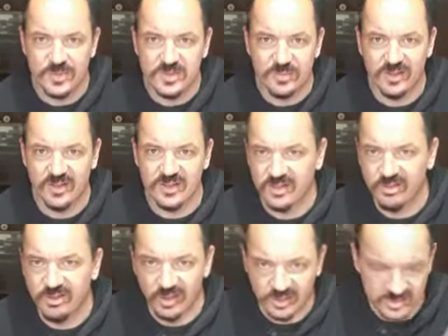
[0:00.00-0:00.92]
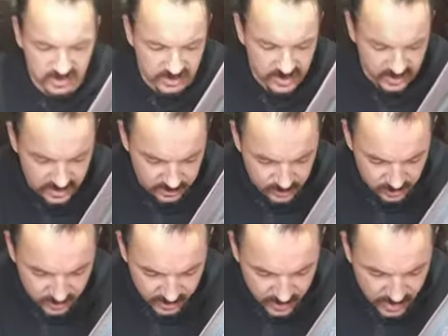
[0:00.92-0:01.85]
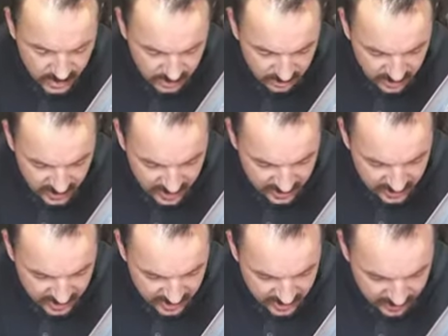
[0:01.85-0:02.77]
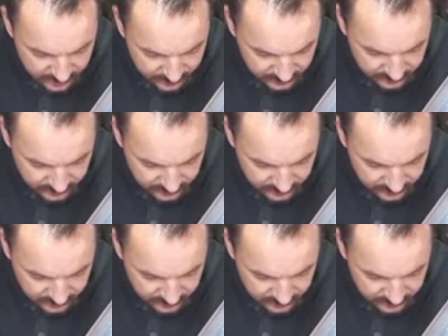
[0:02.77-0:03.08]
because acrylics get tip dry. You can, I